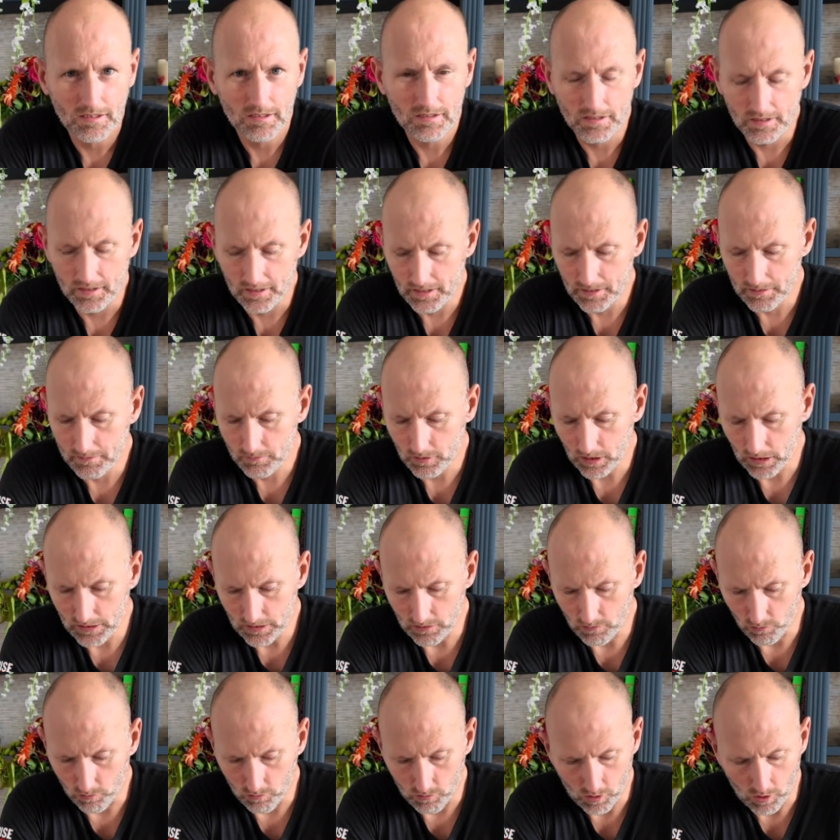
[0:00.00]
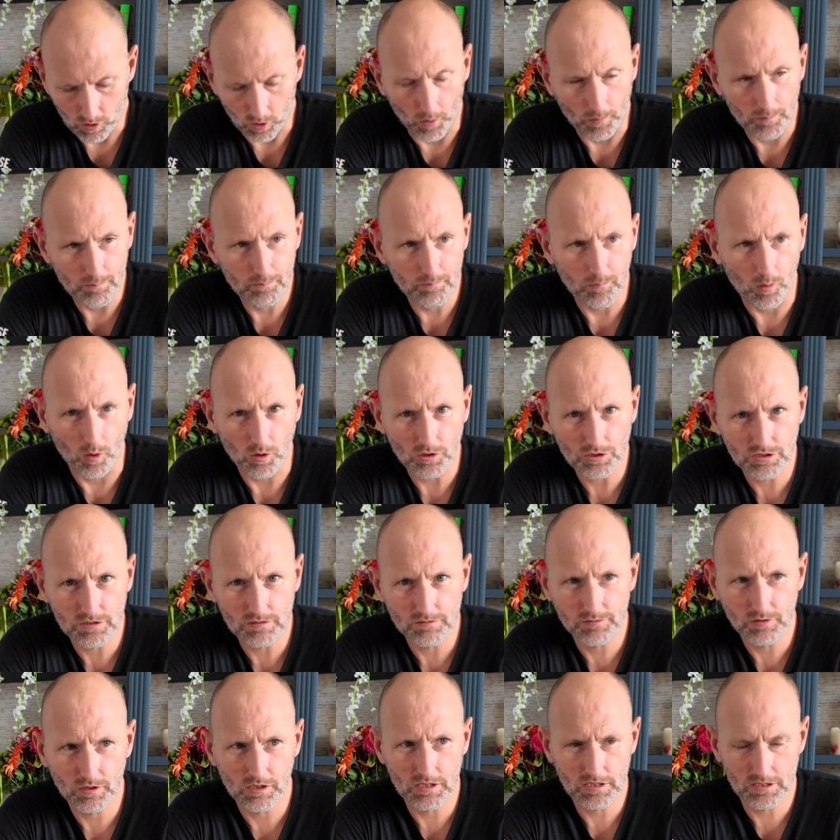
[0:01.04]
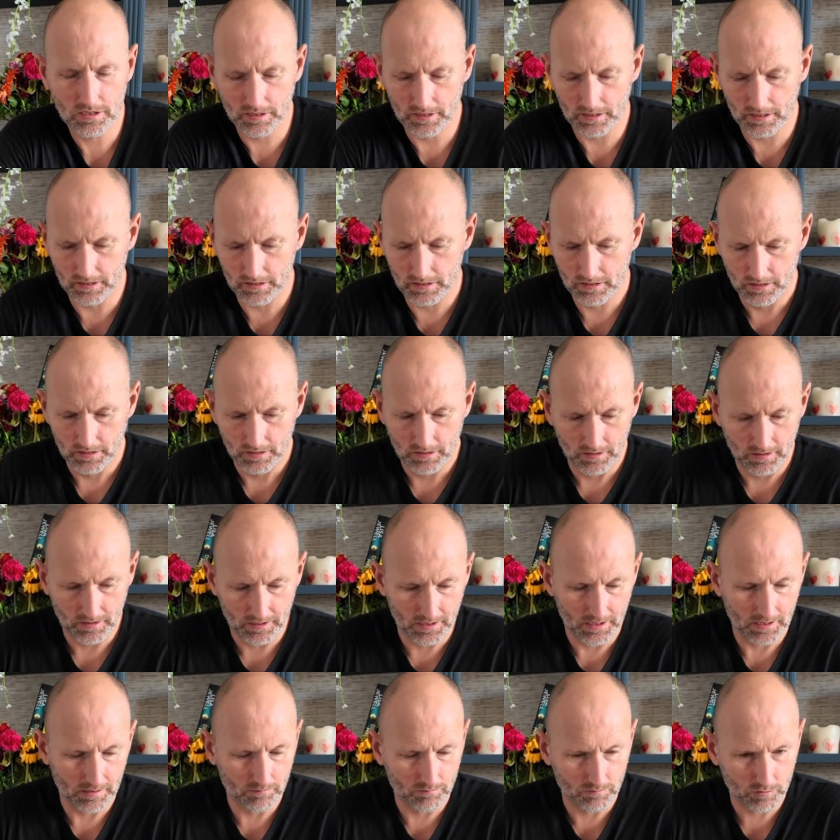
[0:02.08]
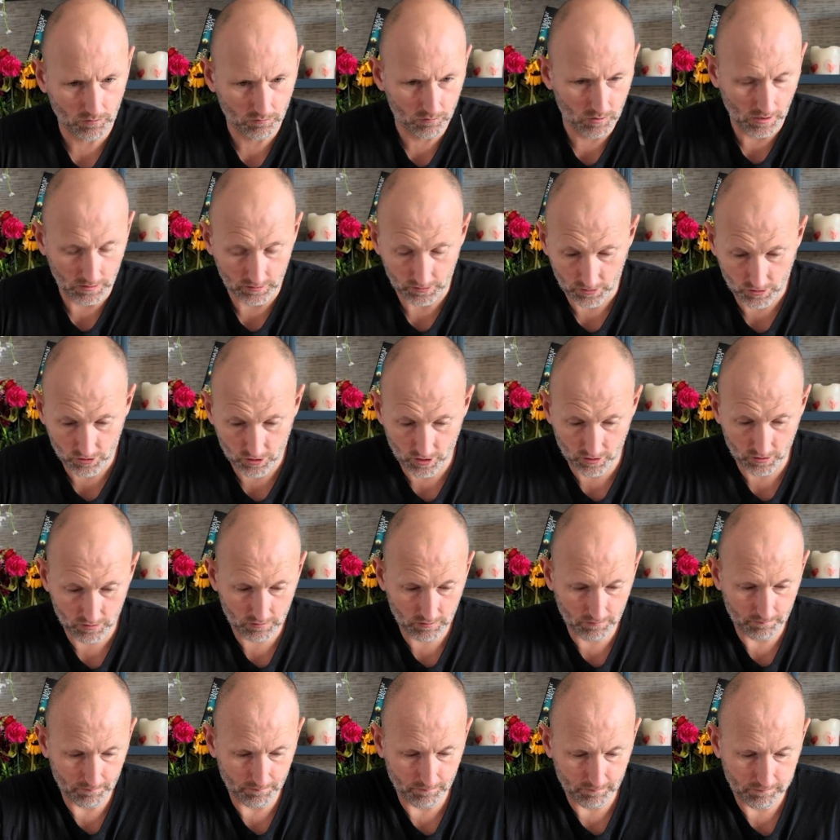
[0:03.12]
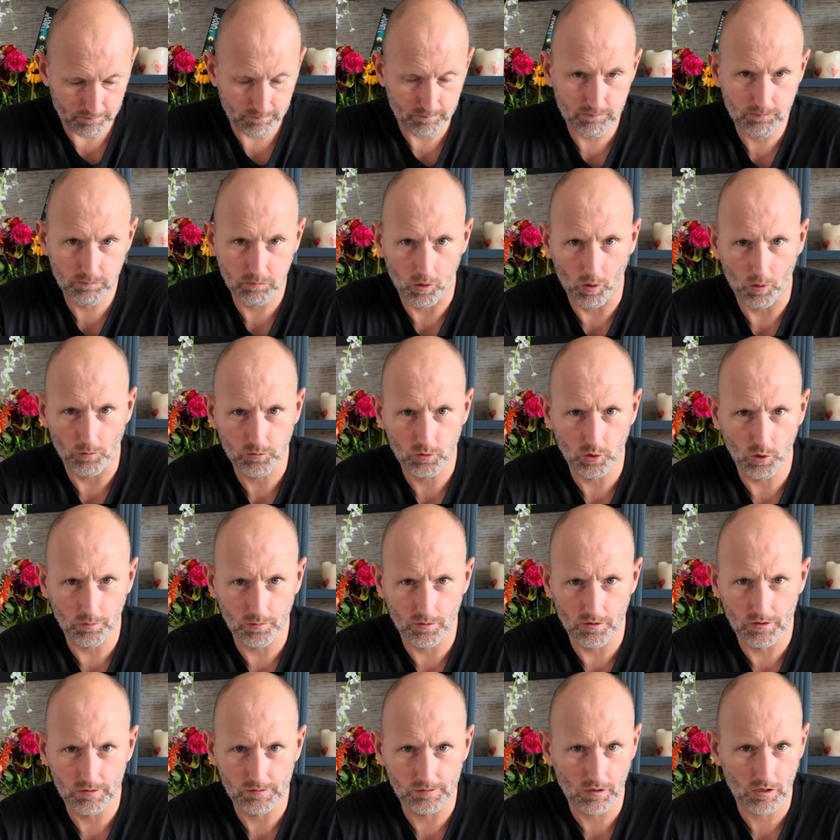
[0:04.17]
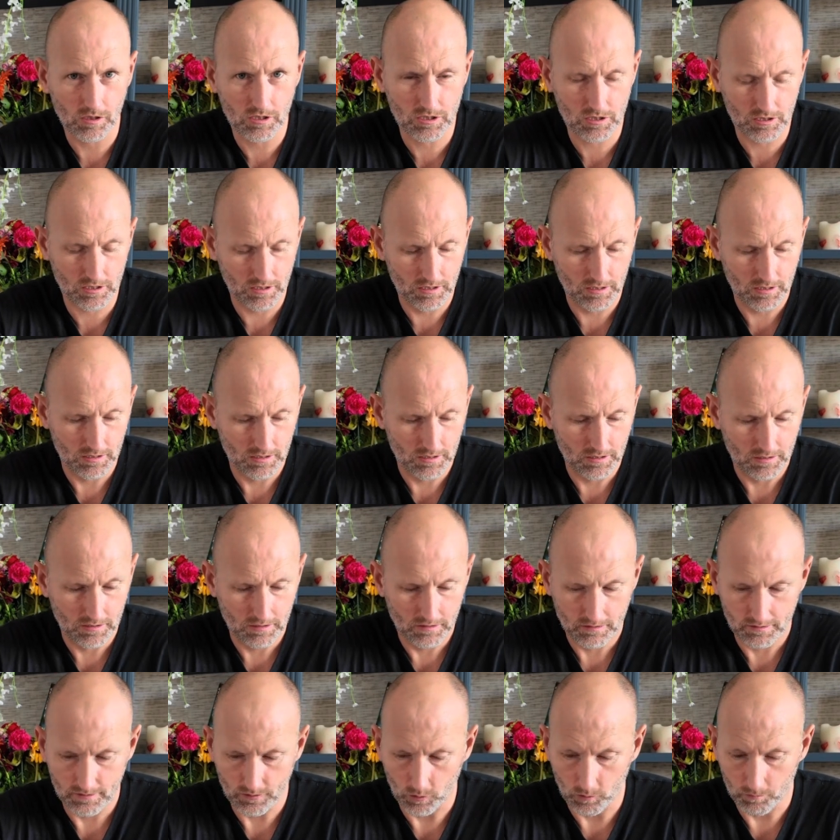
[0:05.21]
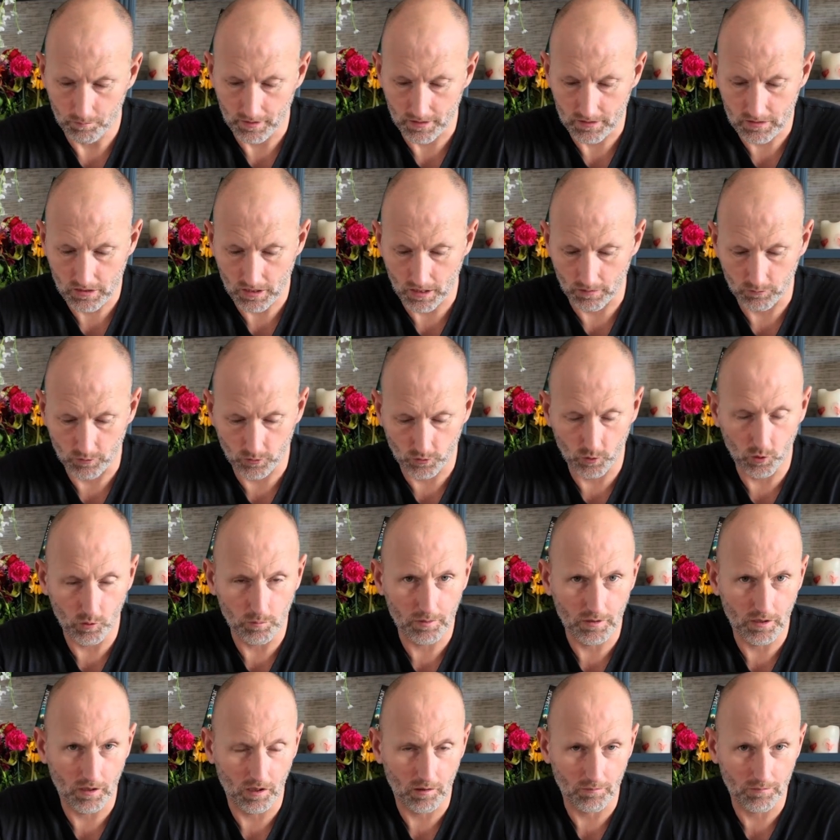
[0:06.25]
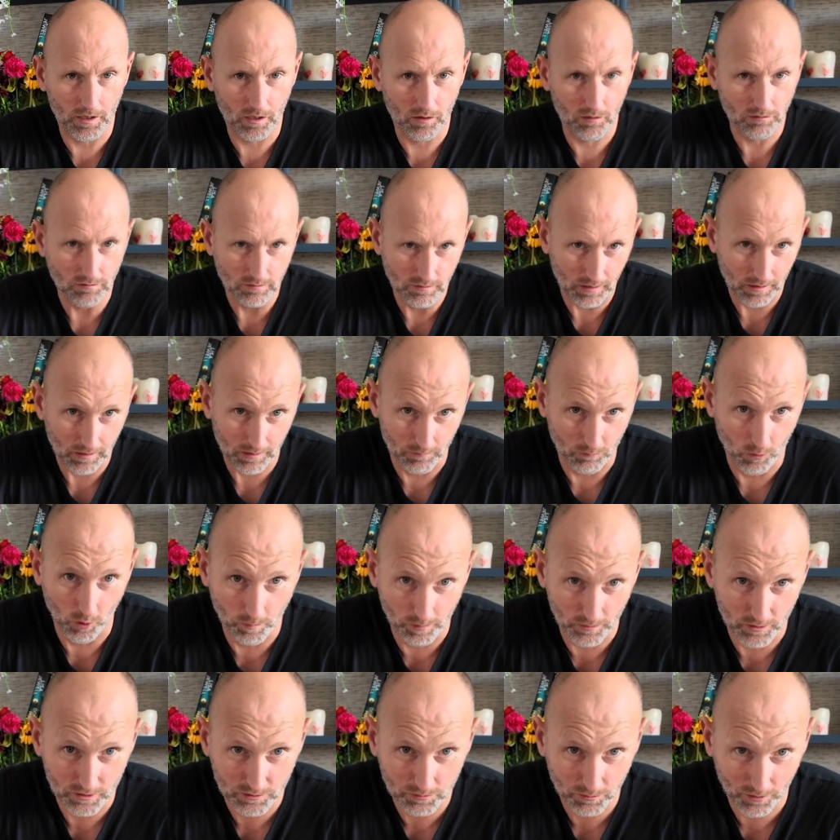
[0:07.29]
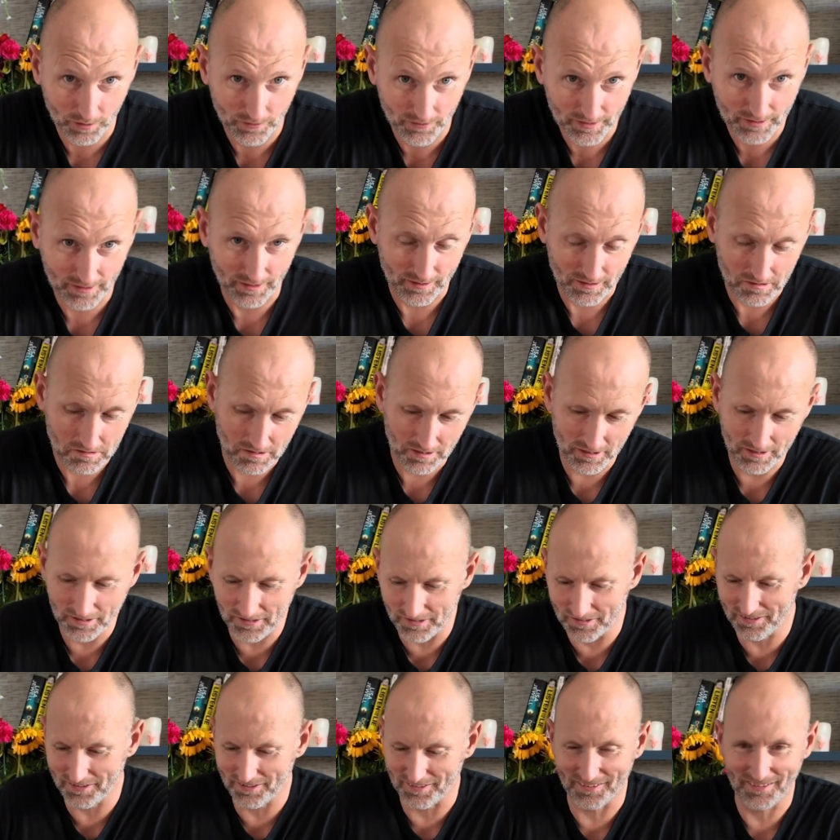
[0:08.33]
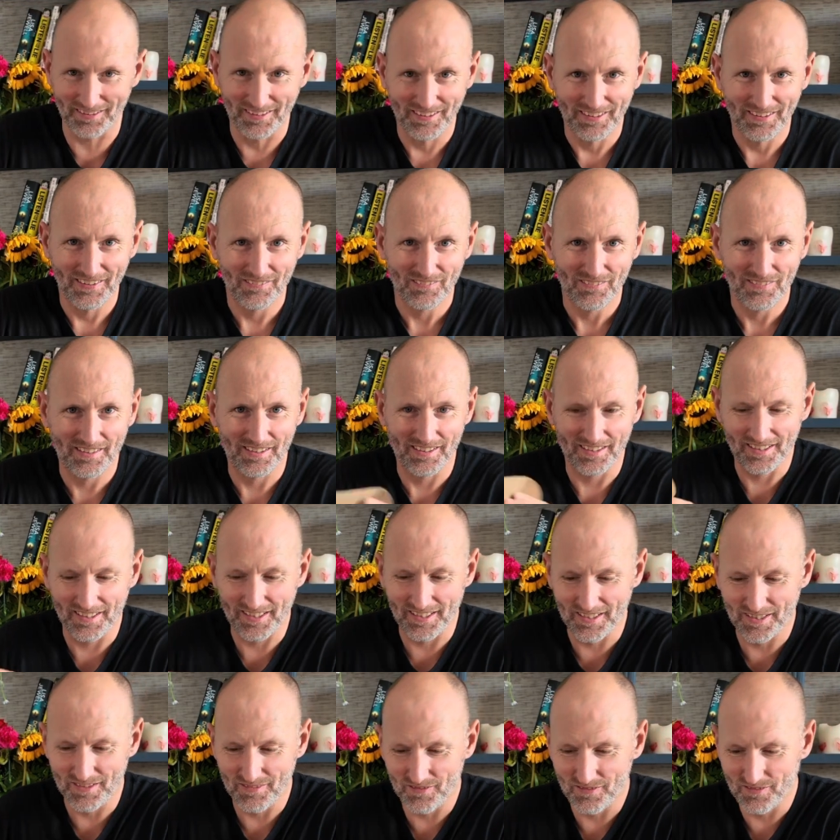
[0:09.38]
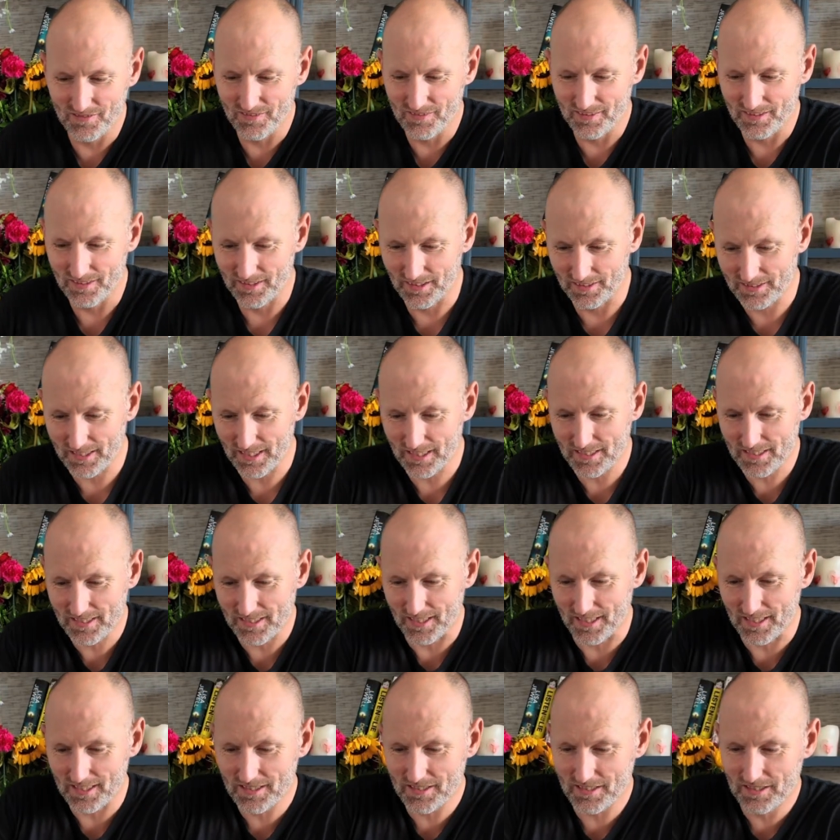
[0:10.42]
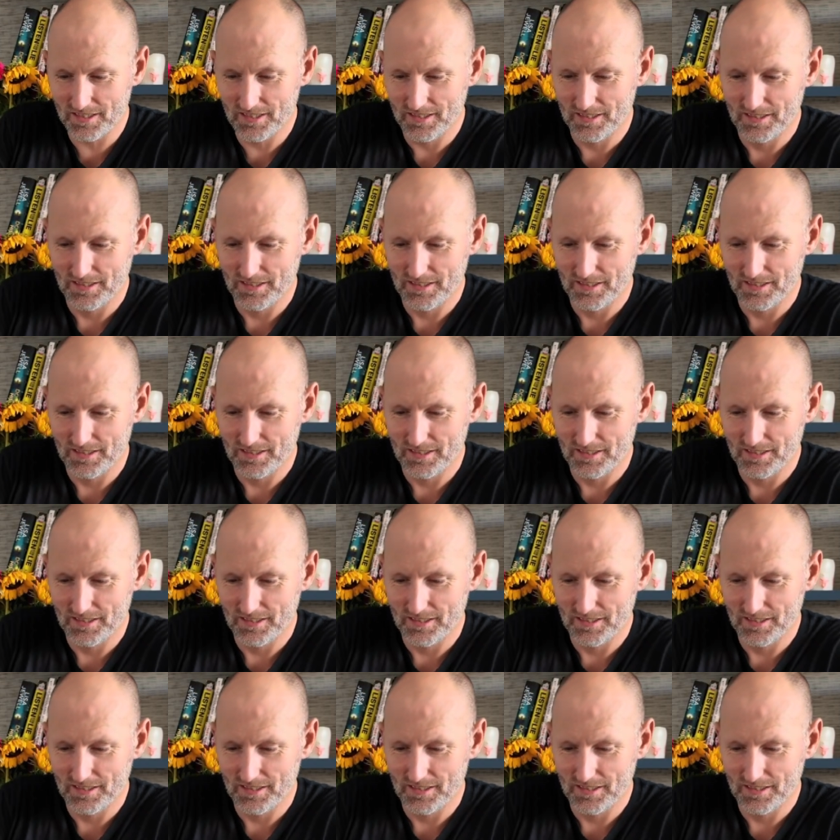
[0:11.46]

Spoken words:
Got a little unboxing for us today. So I've literally just popped open the first little bits. I'm going to open it up now. I'm hoping it's what I think it is. And yes, it is.